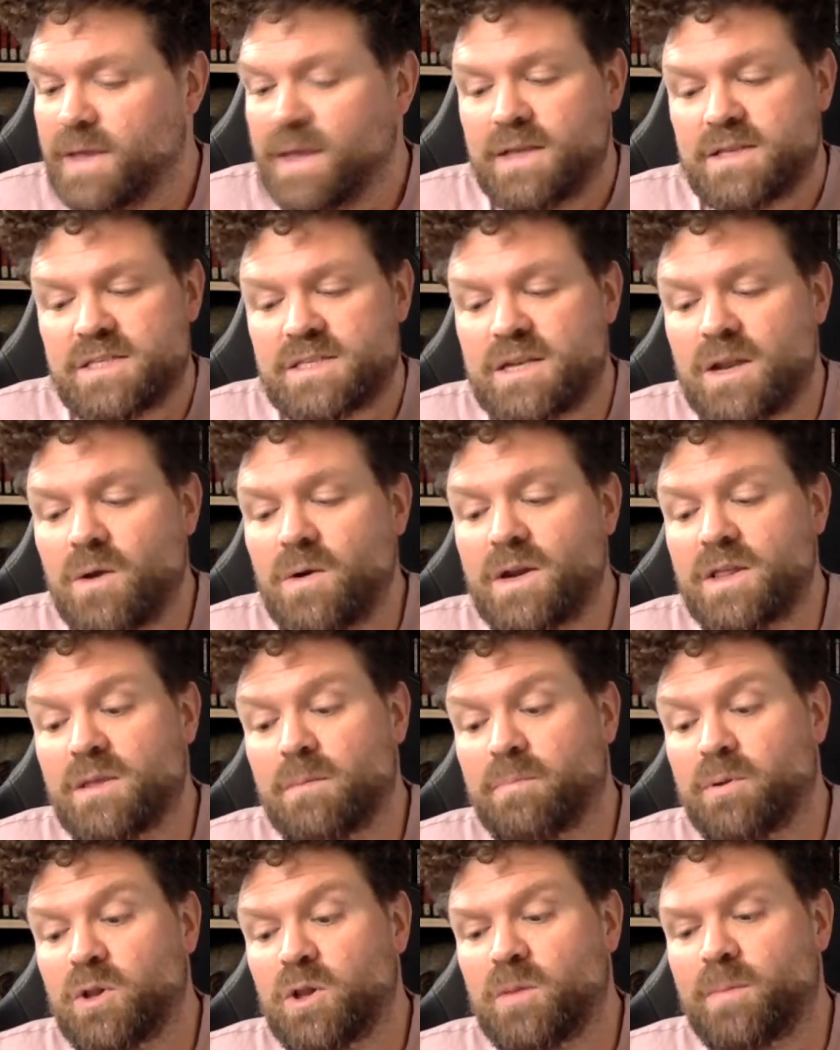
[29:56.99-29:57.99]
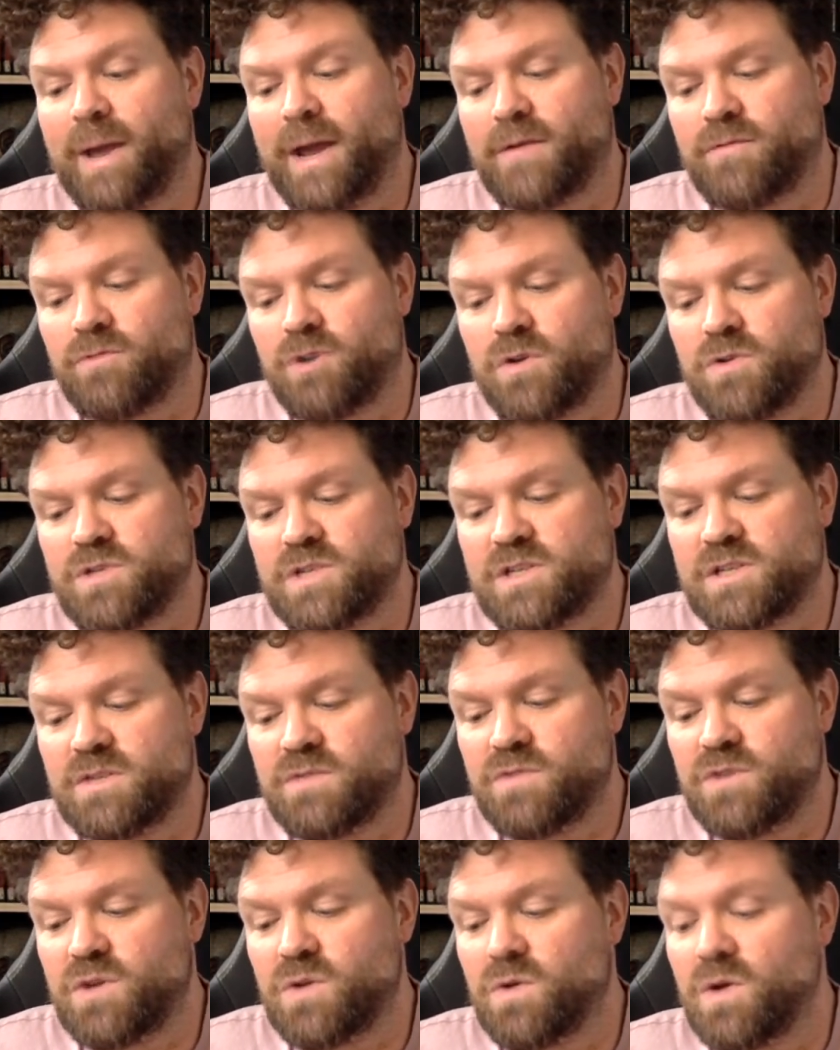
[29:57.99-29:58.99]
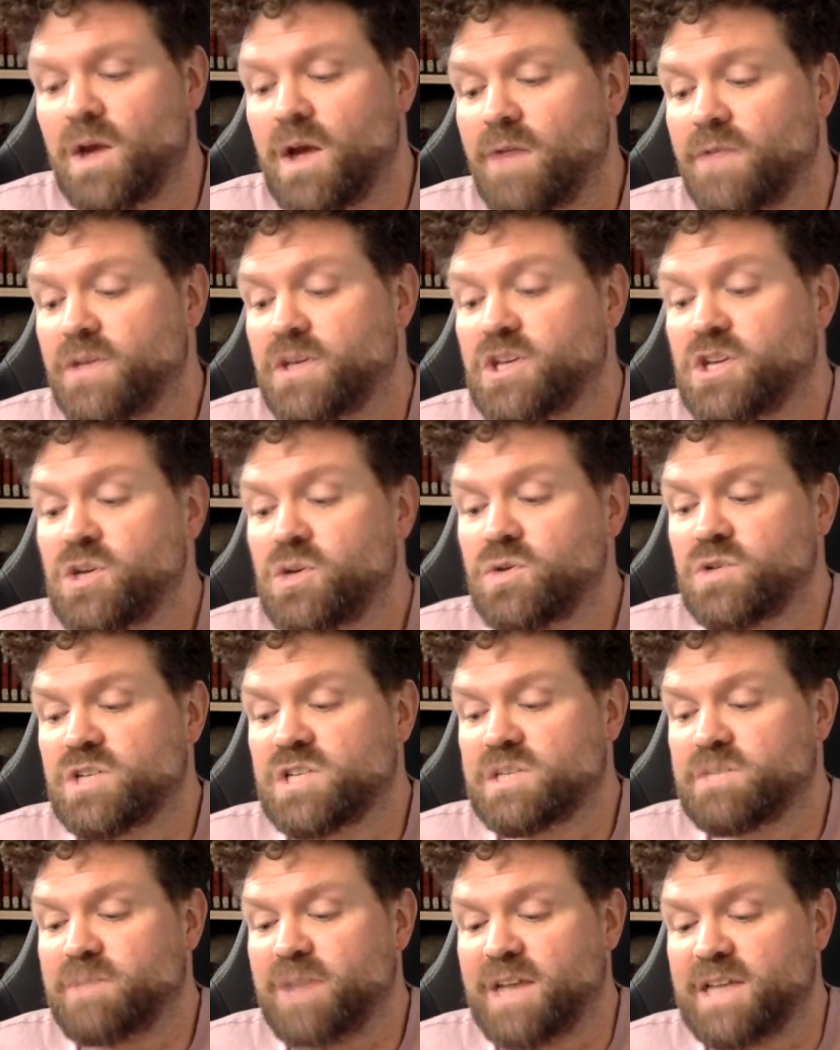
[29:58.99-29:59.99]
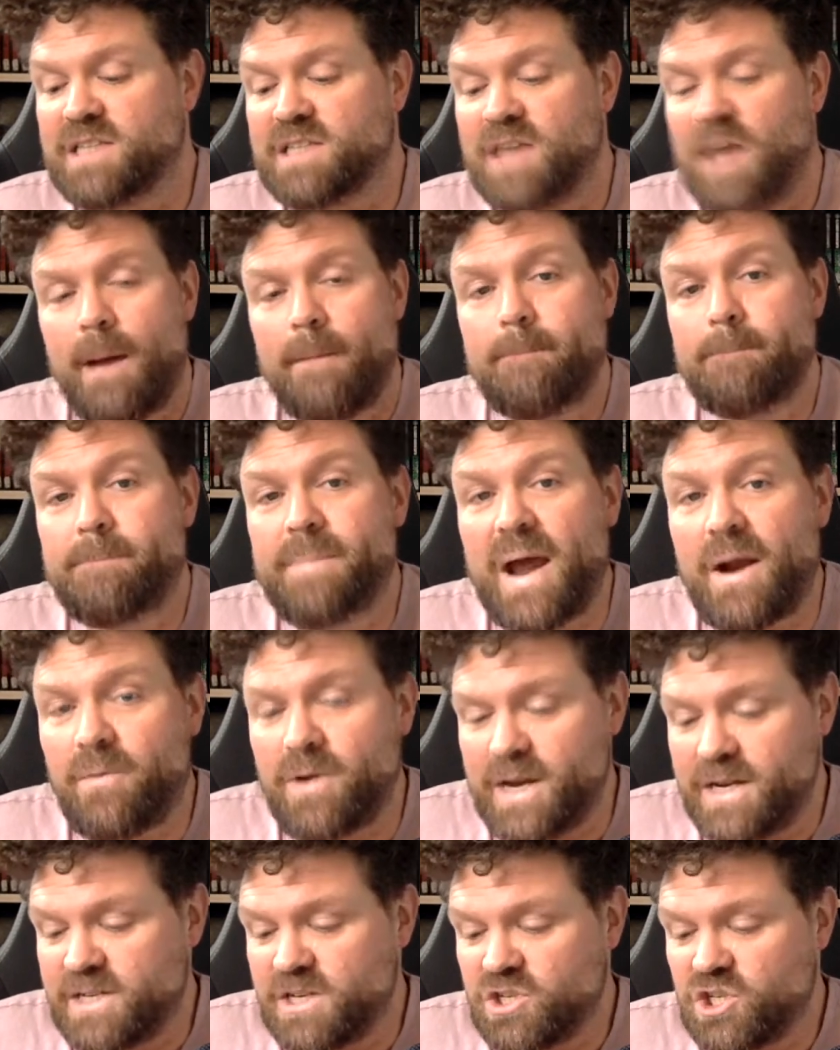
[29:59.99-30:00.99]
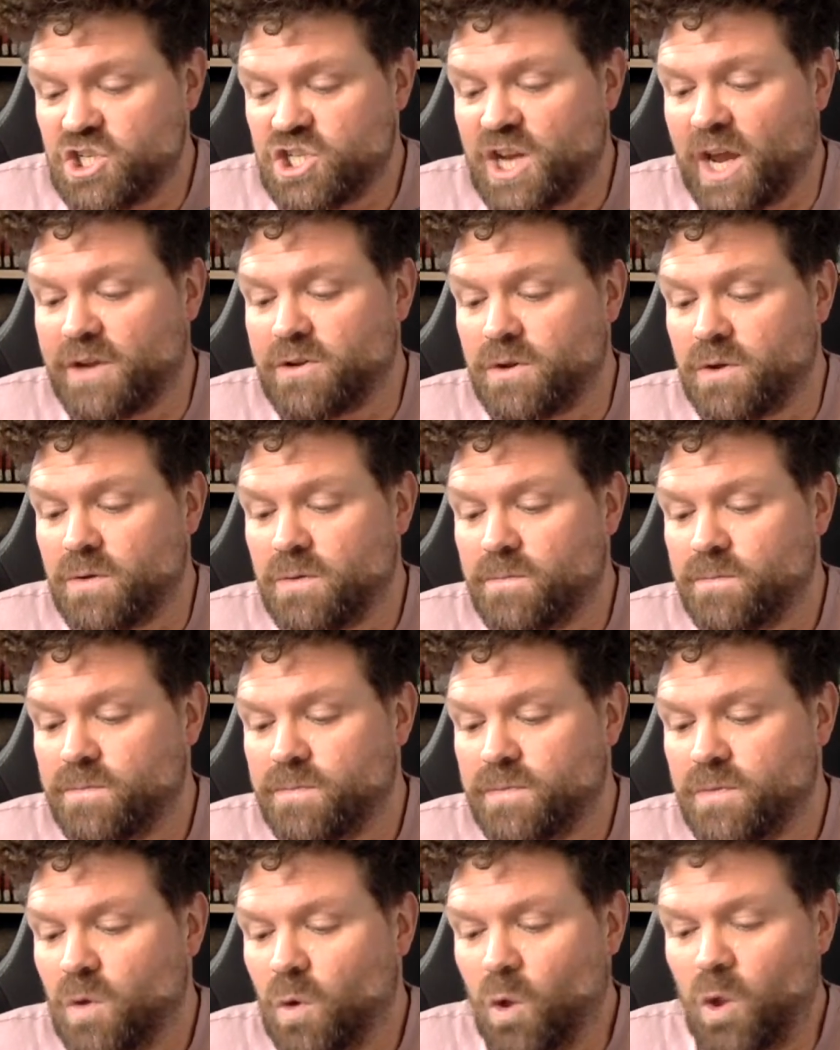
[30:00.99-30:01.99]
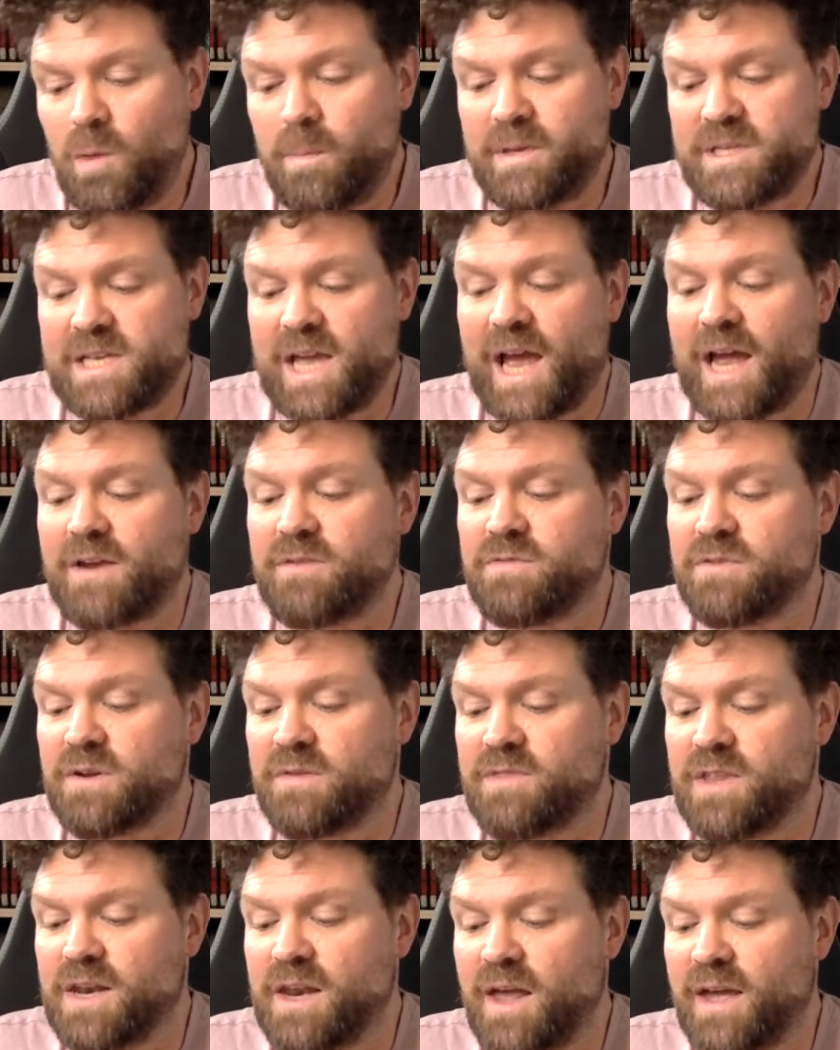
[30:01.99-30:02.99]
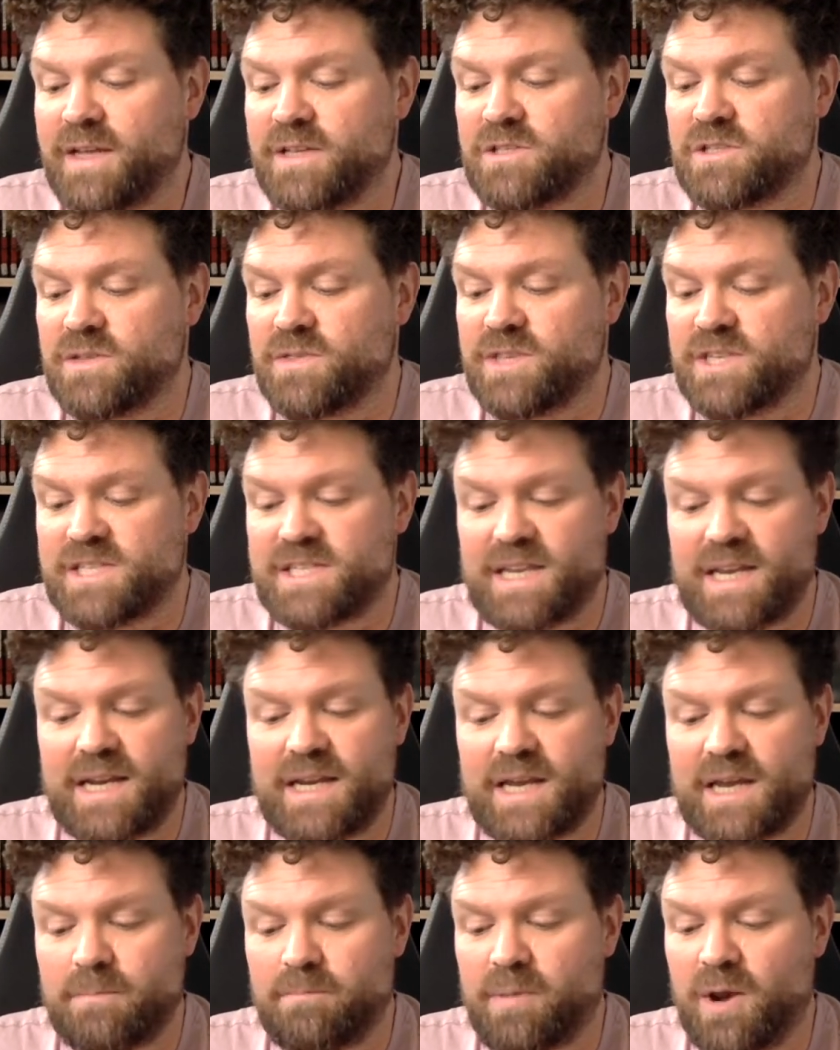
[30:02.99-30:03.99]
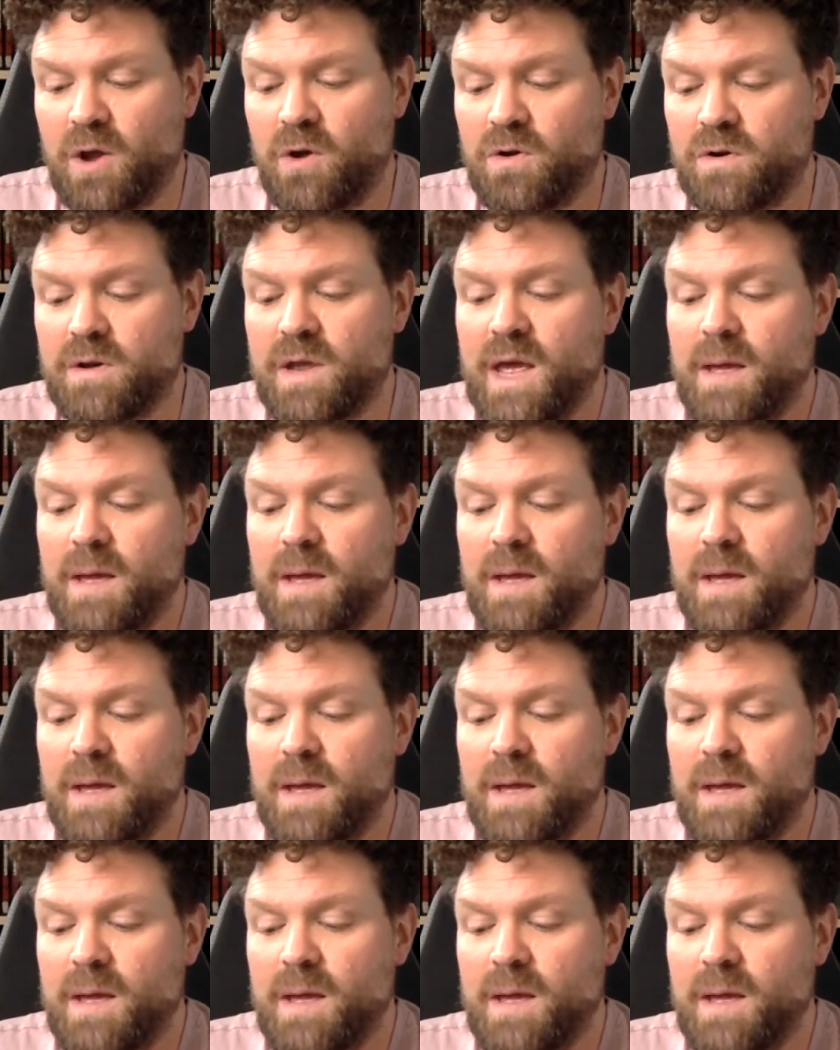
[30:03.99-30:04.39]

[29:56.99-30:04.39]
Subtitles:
Slowly the bullpen rose into view, the huge space buried in shadow. All but a handful of the lights on the ceiling had blown,